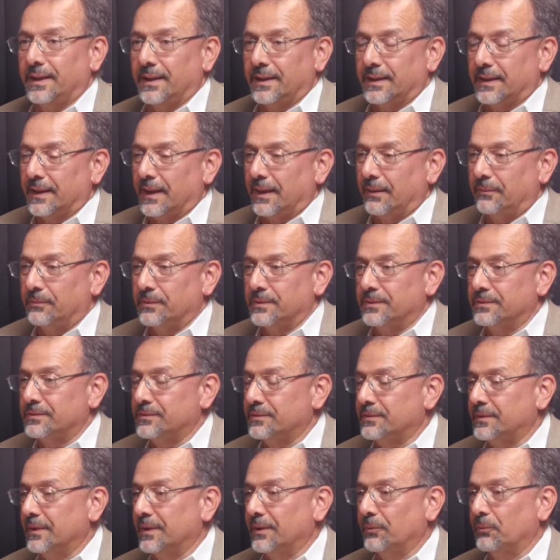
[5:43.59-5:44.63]
and I
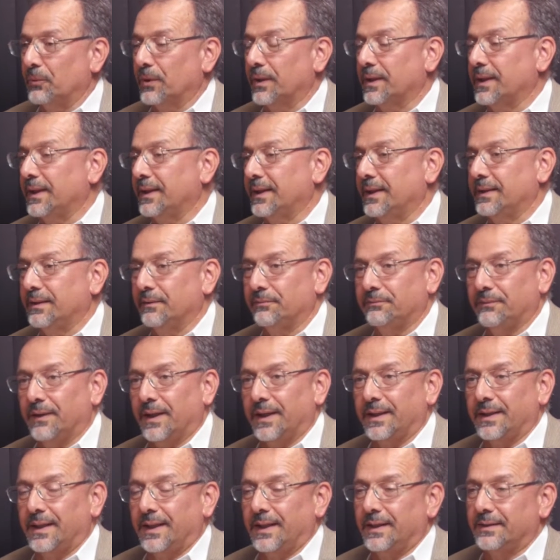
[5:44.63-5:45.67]
was working in the
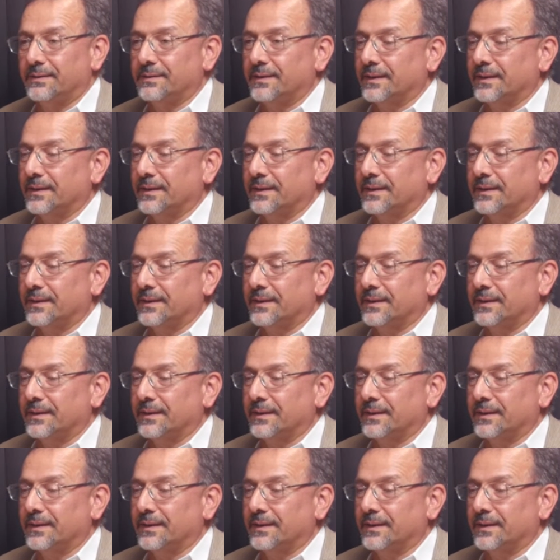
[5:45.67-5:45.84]
finance,